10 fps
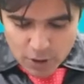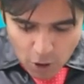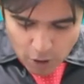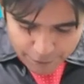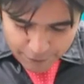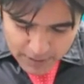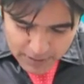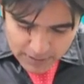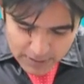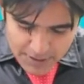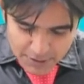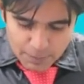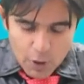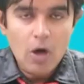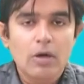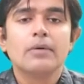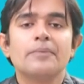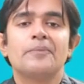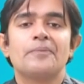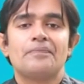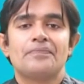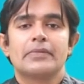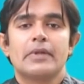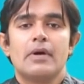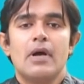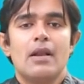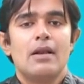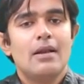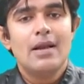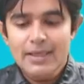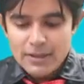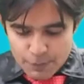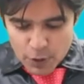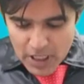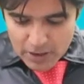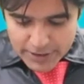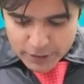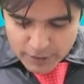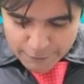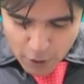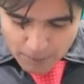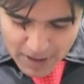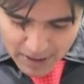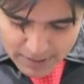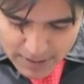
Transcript: of this block. Let us put down into the formulas.